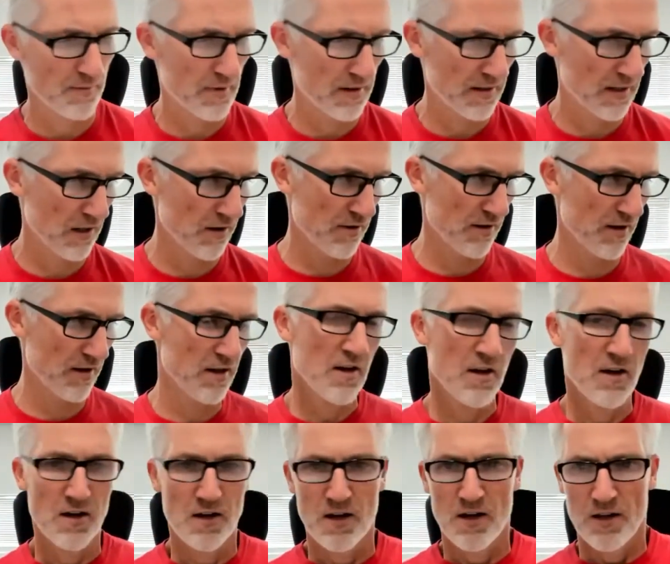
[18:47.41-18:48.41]
I mean, they're the
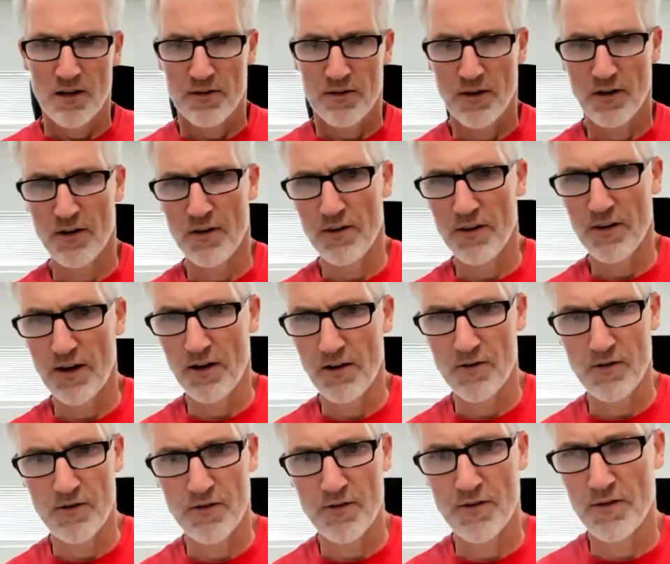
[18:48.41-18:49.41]
they're
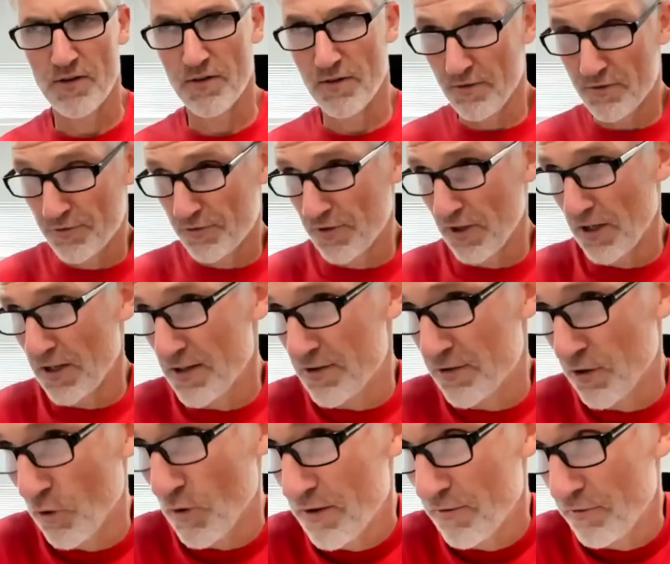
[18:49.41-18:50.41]
they're so,
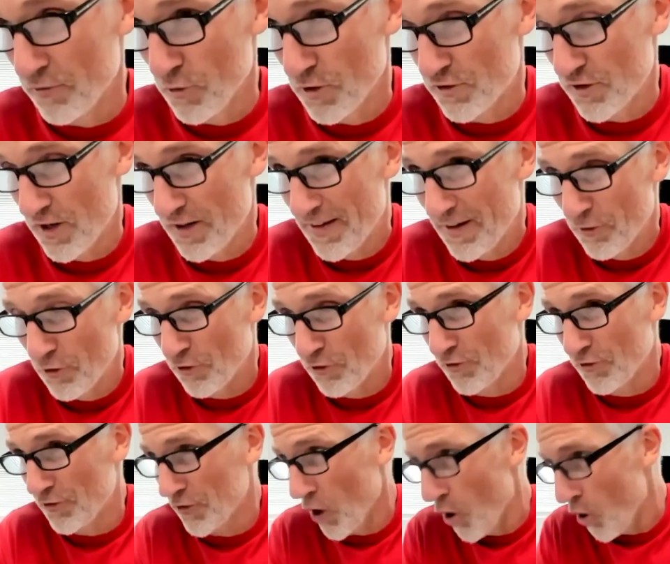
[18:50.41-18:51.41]
so influential, and they were
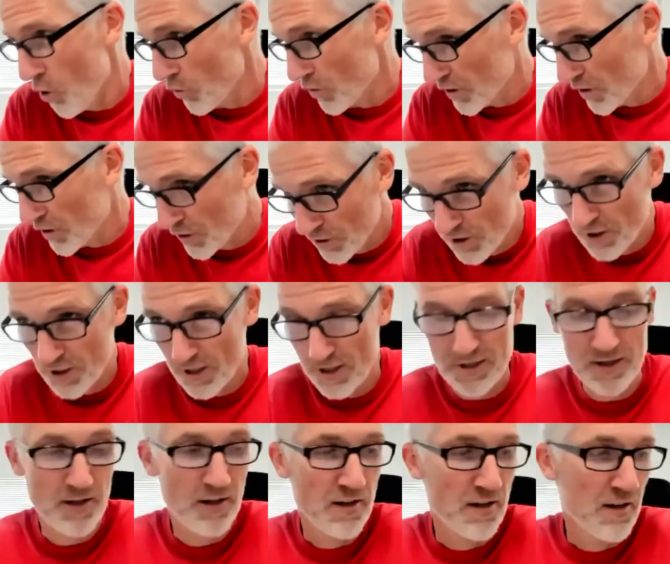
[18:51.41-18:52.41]
so
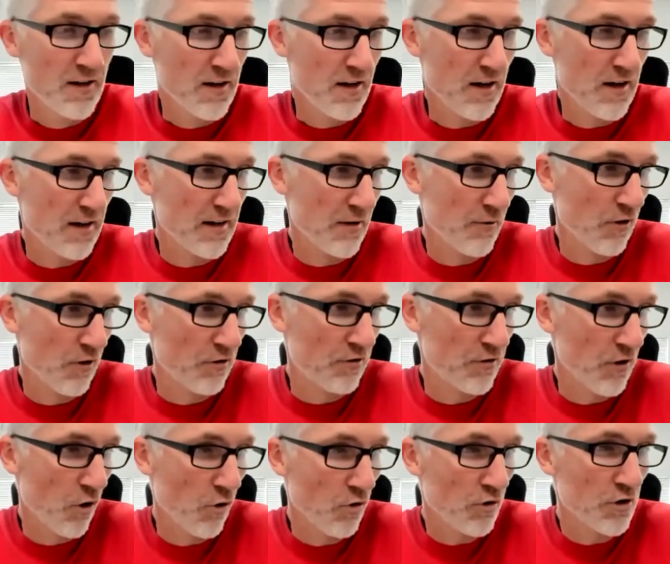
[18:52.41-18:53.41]
good and they were
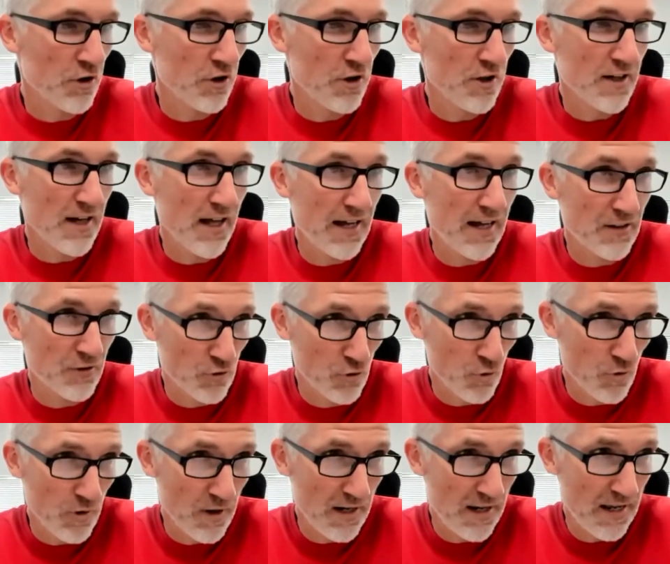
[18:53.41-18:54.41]
so good at
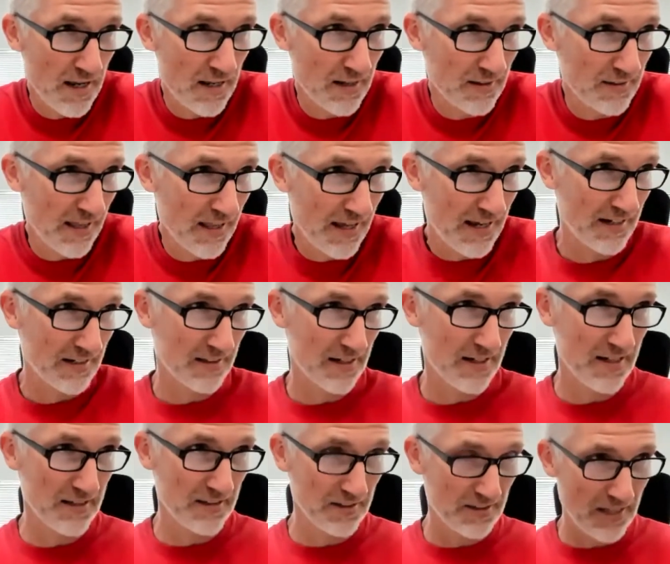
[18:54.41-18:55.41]
doing it like
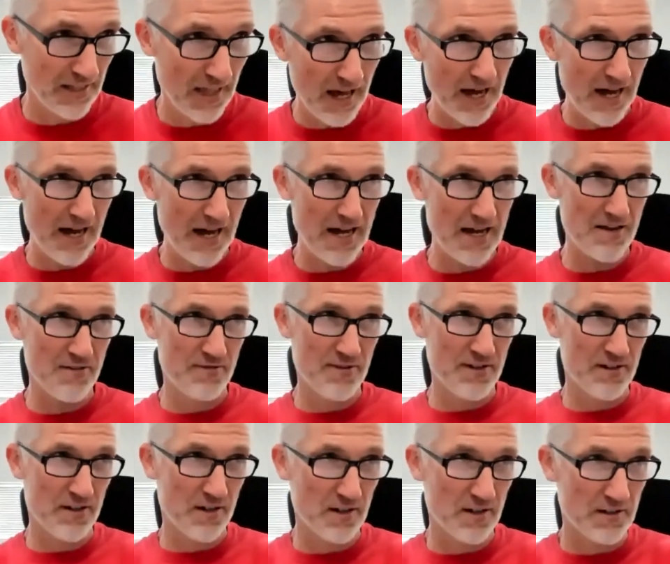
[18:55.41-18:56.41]
live
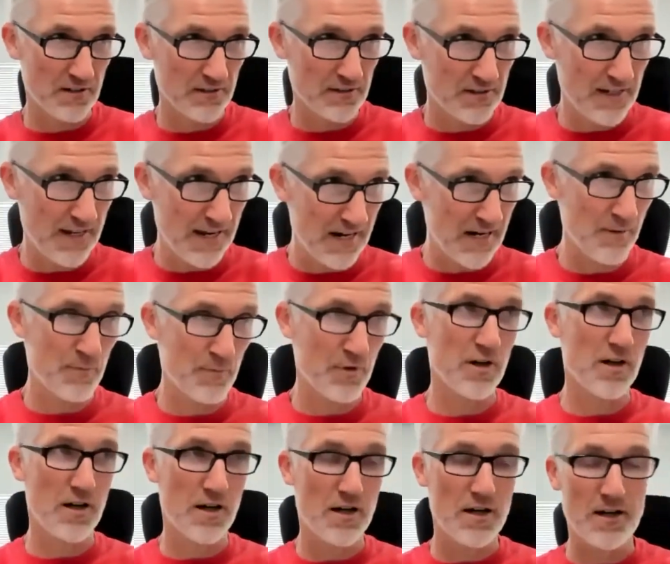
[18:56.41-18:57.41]
and on
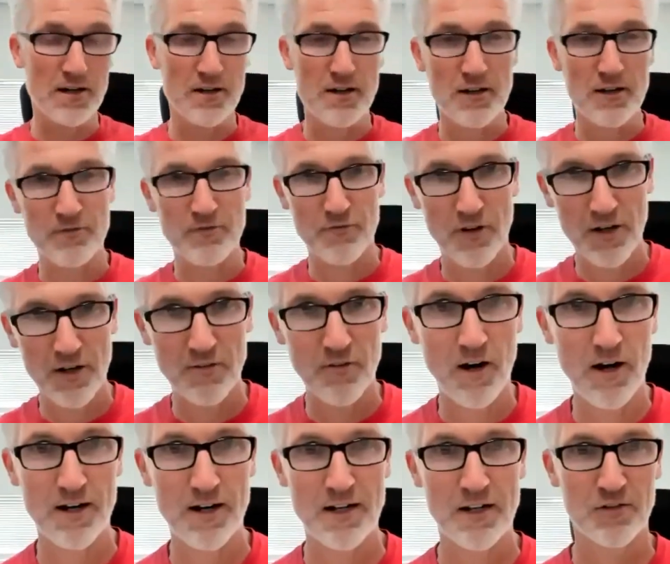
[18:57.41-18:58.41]
camera and in front of
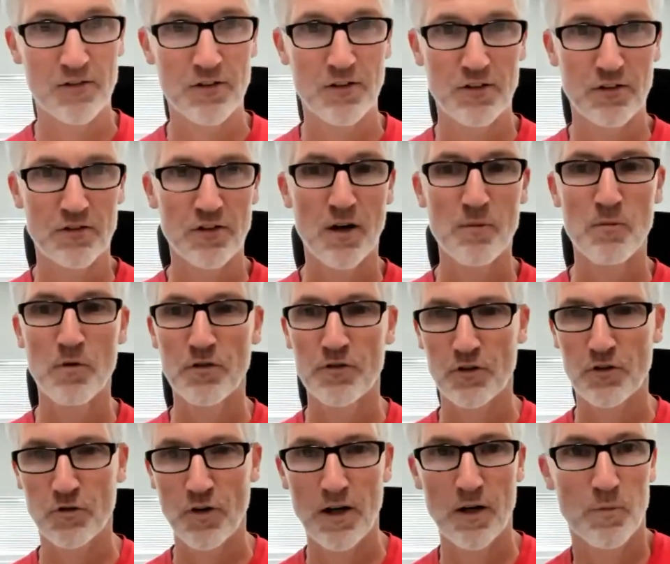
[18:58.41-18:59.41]
audiences. It's almost
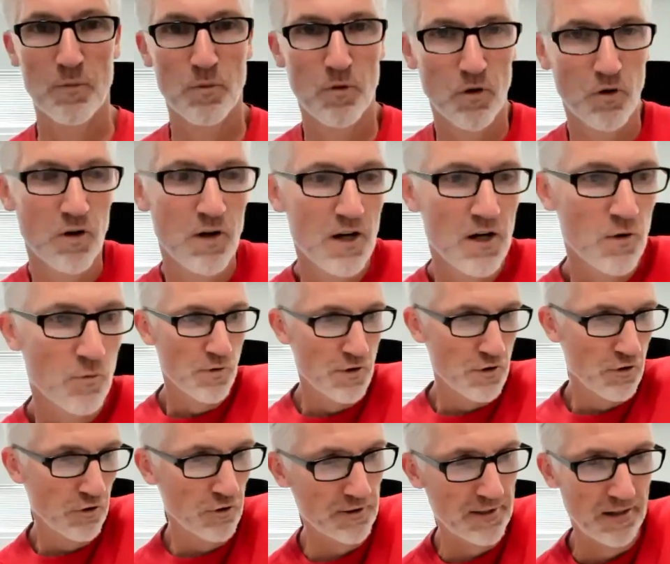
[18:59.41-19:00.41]
incredible when
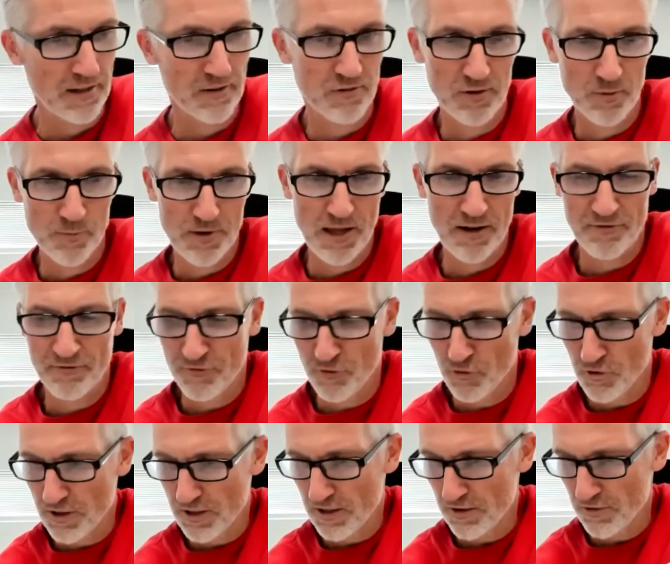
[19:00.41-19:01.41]
you look at some of that
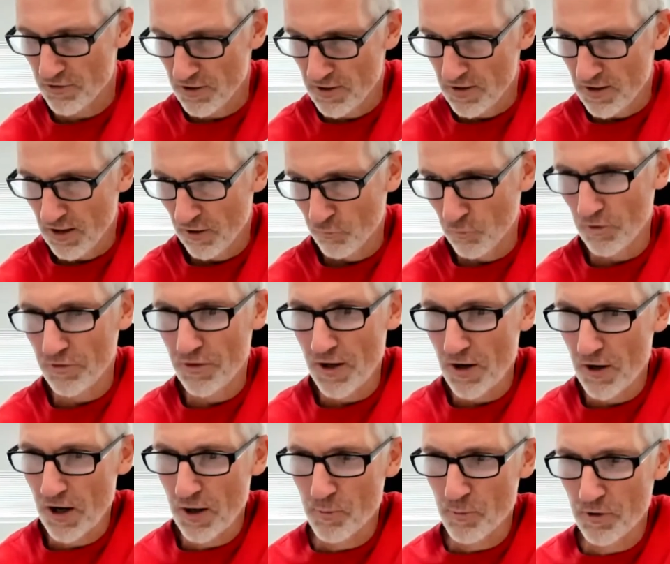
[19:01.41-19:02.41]
footage of what they
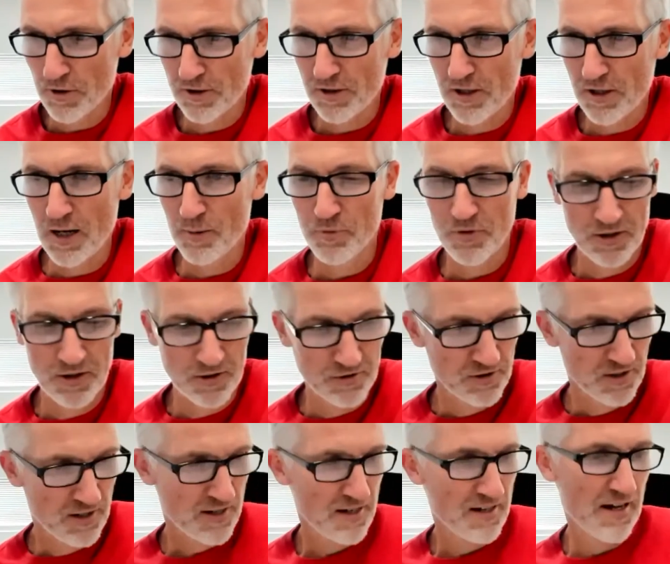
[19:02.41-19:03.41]
were able to accomplish
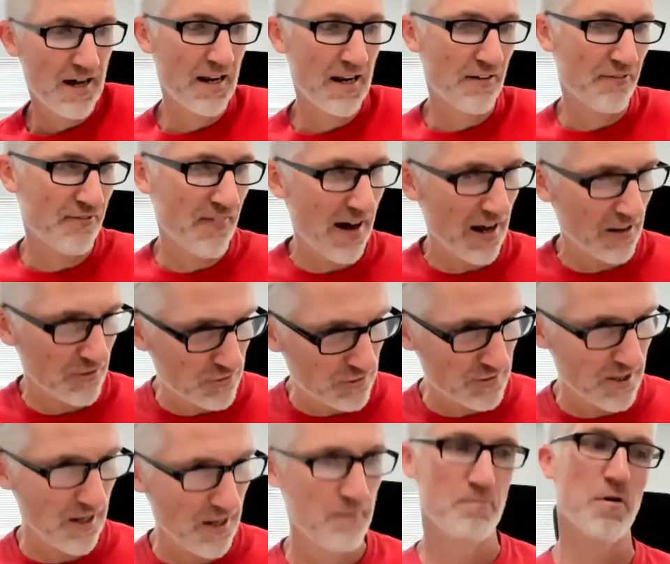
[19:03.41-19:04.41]
and at
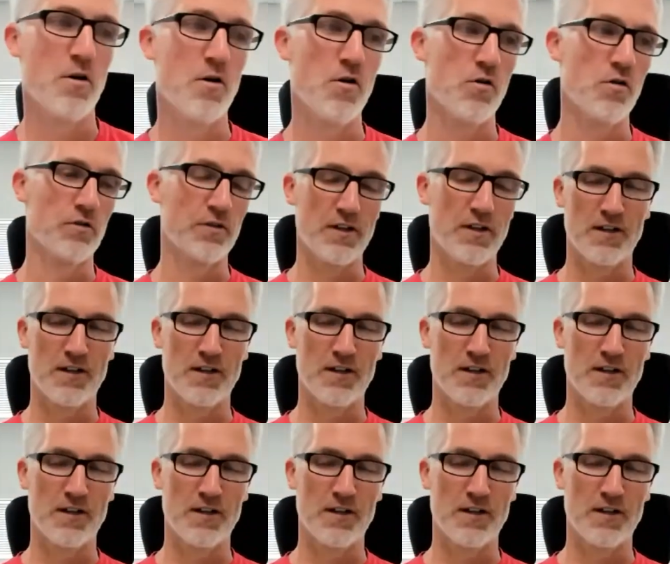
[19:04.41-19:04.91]
fast tempos.